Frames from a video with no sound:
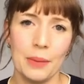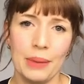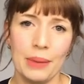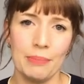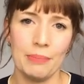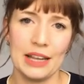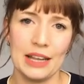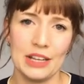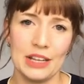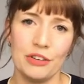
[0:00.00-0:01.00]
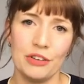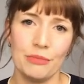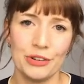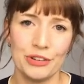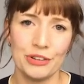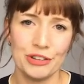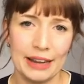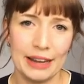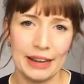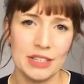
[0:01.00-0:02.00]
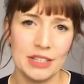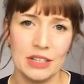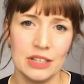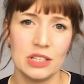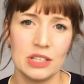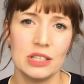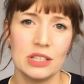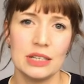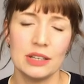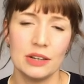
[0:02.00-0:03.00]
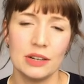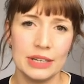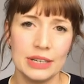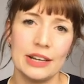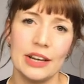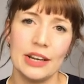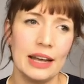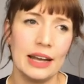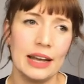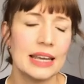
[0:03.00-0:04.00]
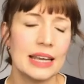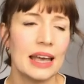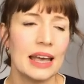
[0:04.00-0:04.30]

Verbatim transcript: a big picture of multiple layers of injustice that all need looking at.